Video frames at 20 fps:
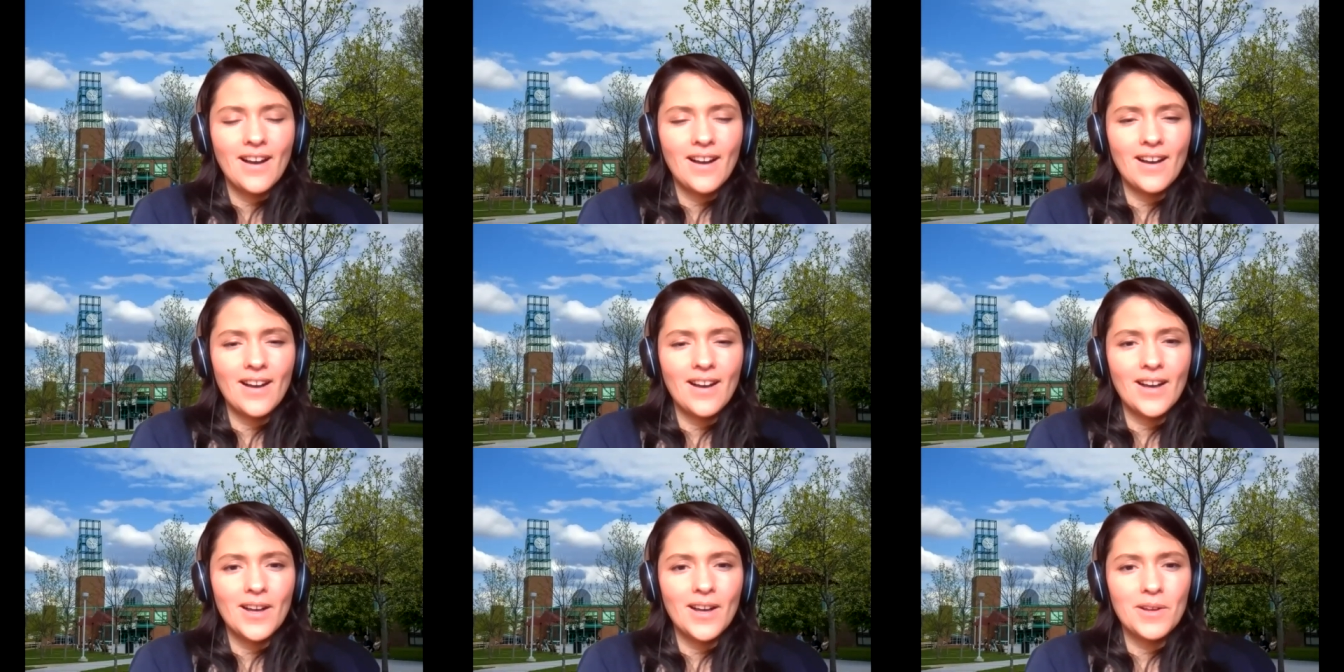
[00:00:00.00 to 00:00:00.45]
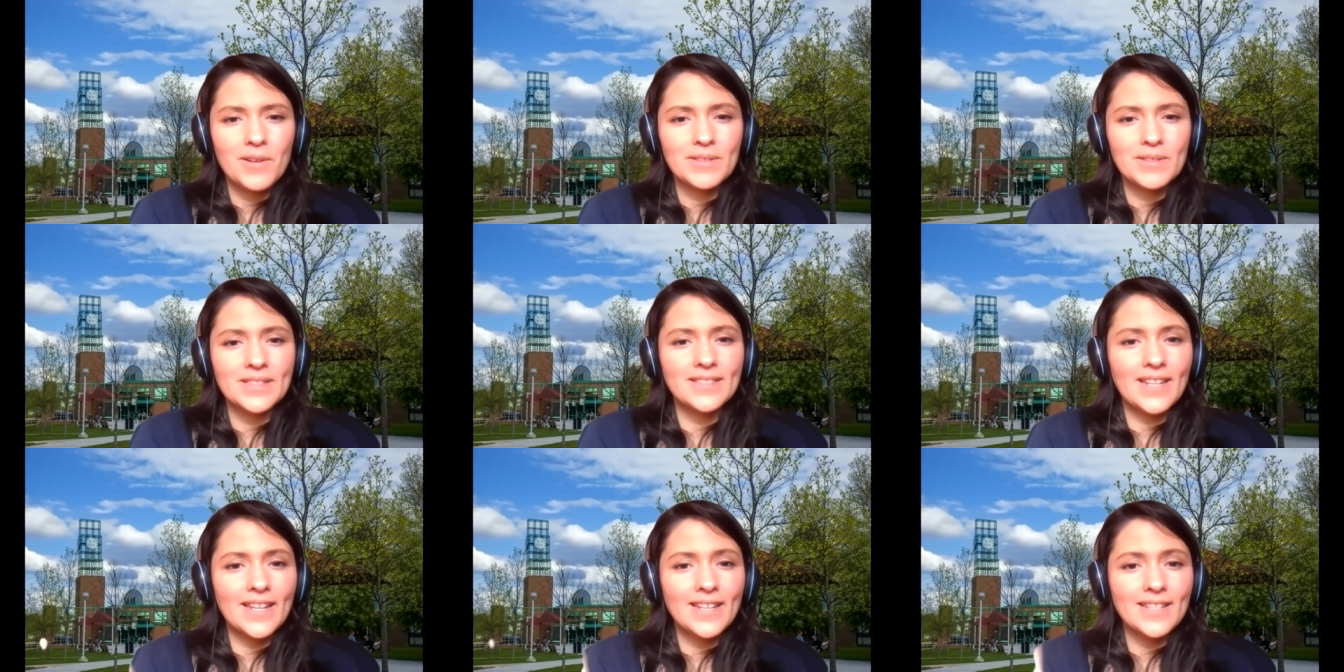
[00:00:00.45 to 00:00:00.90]
Uh,
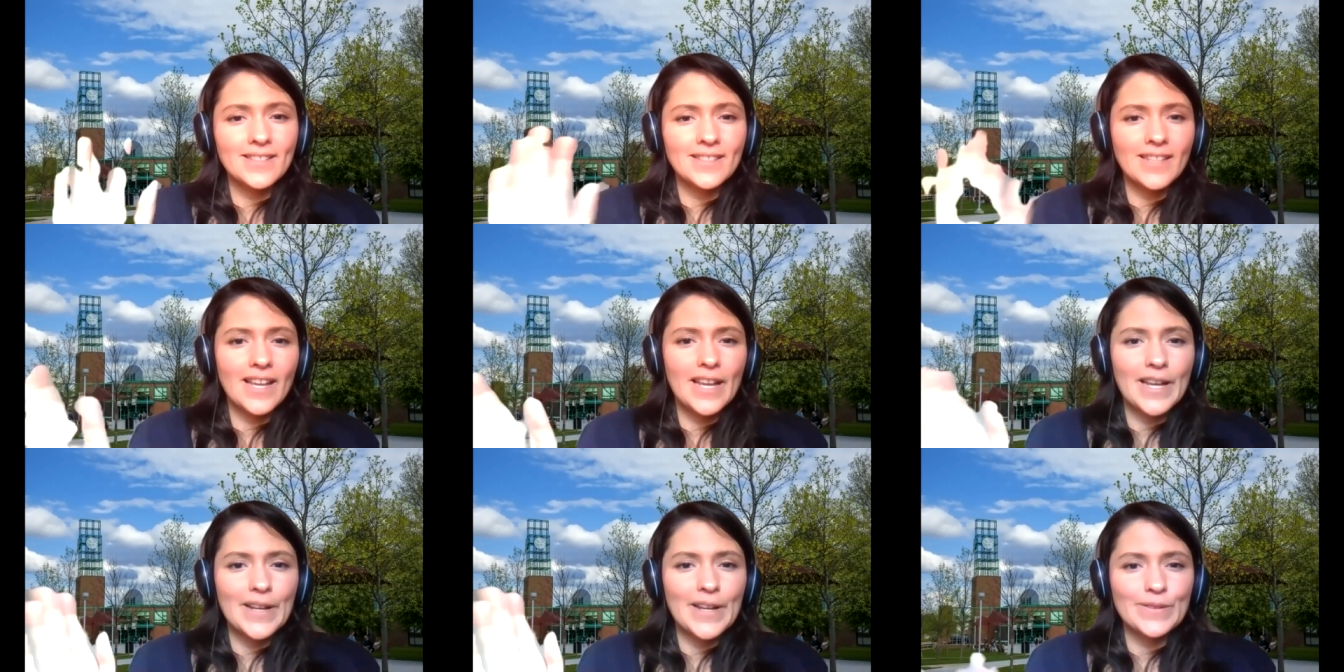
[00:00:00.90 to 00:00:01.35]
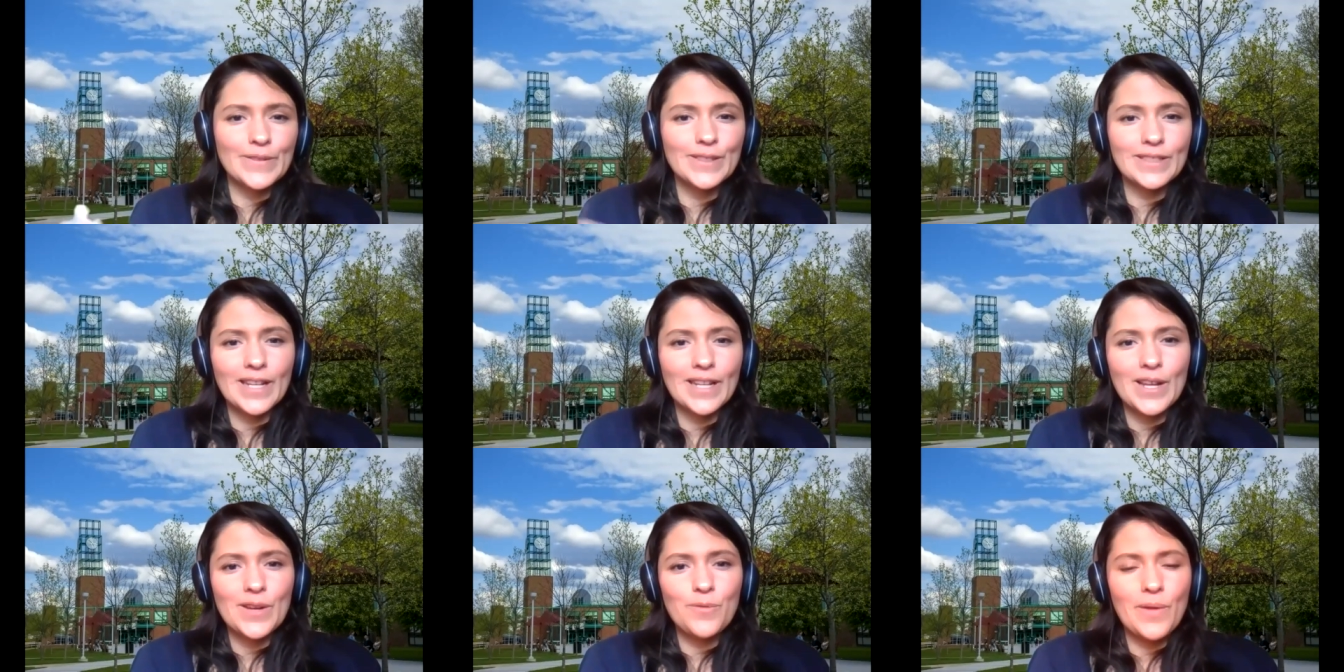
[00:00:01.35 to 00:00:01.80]
stay safe,
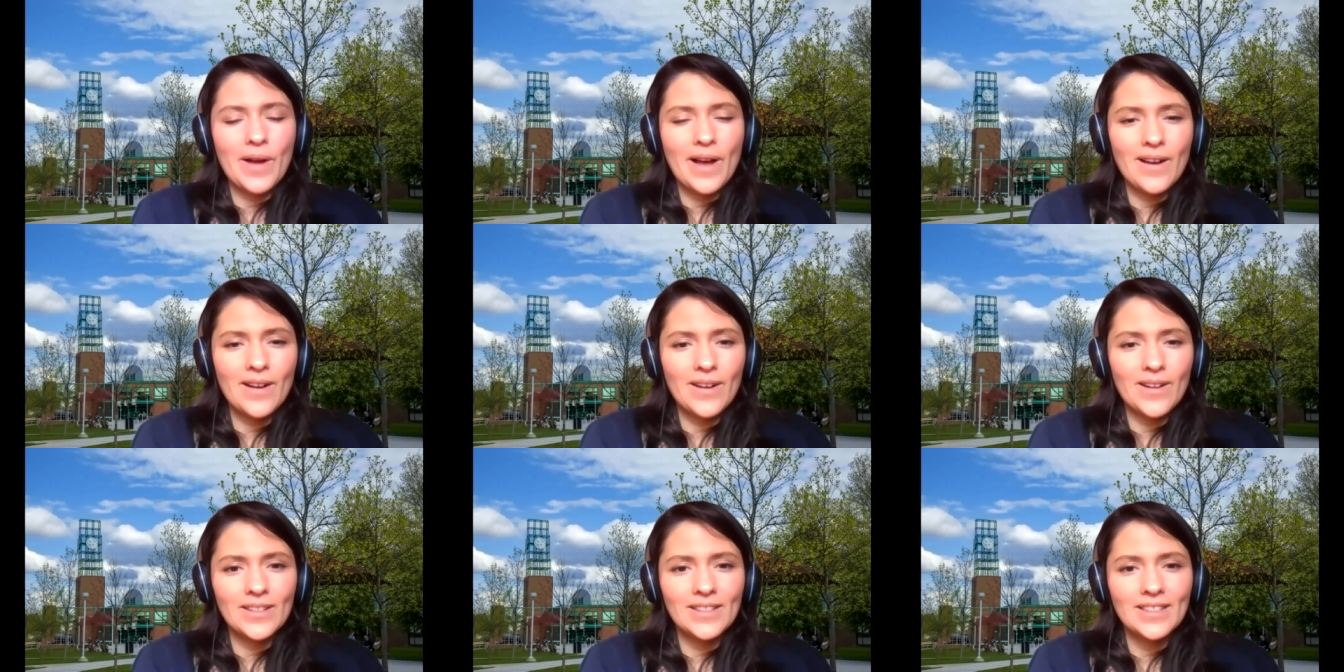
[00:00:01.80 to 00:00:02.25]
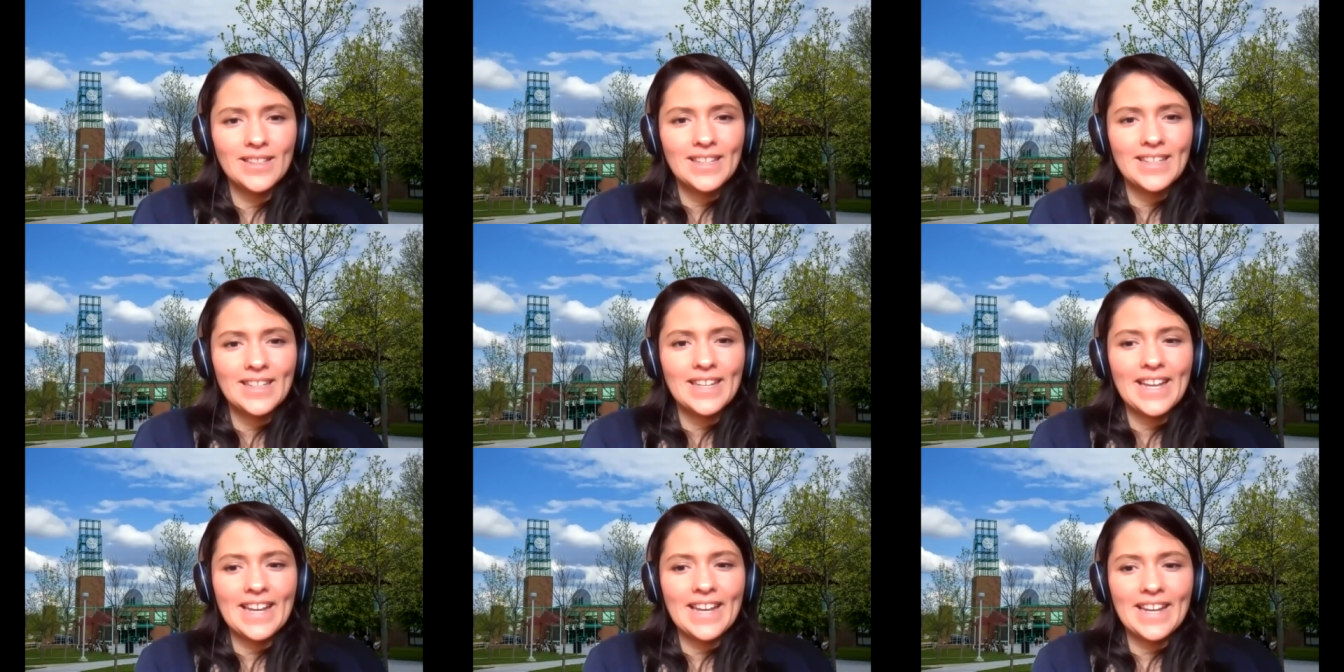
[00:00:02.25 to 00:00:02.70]
stay well,
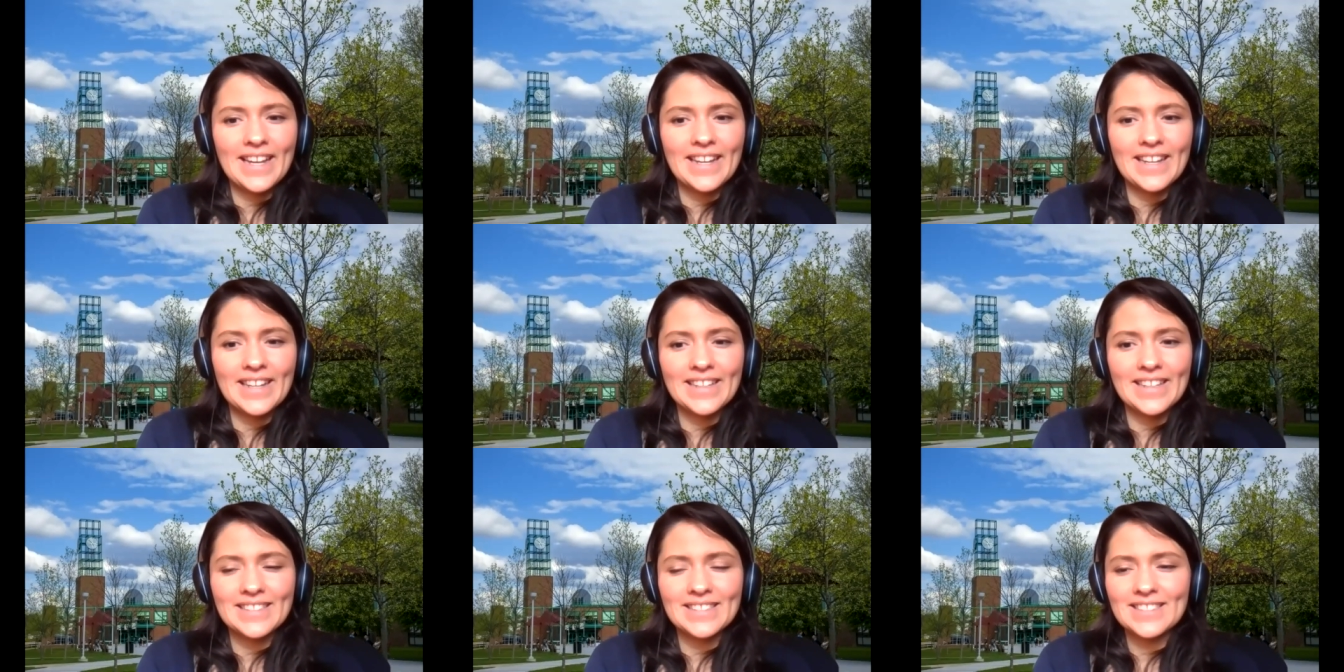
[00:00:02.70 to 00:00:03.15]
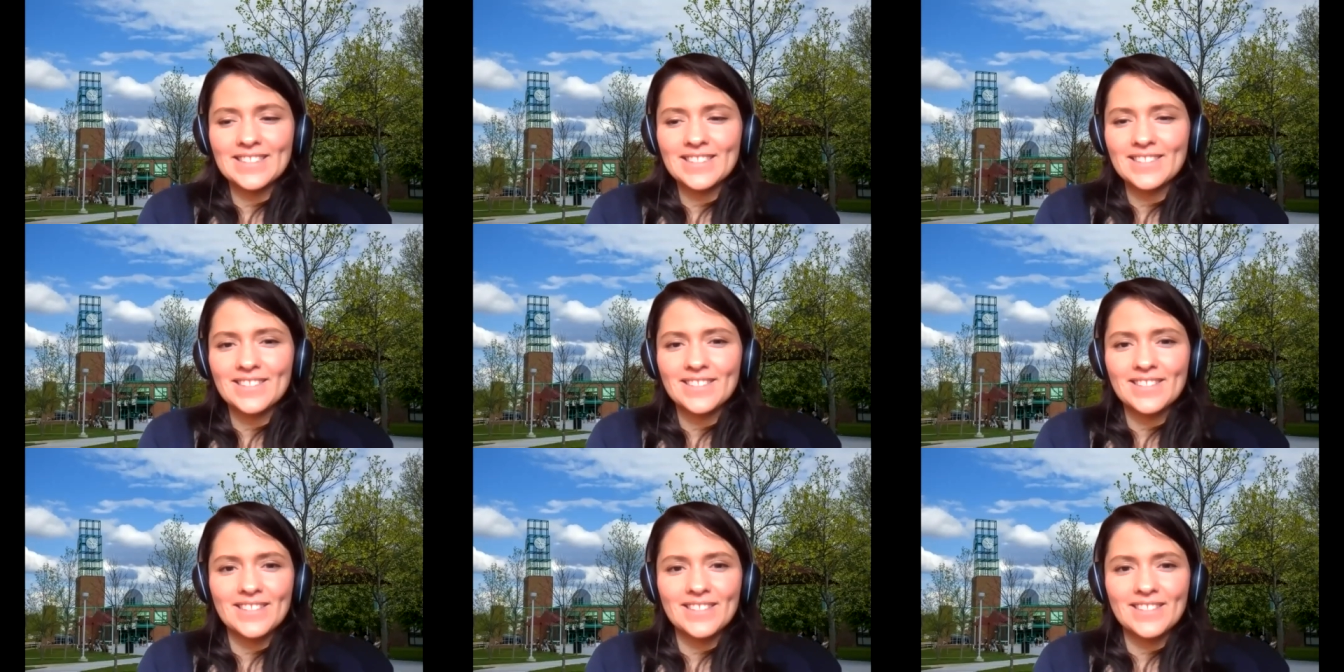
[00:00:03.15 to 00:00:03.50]
and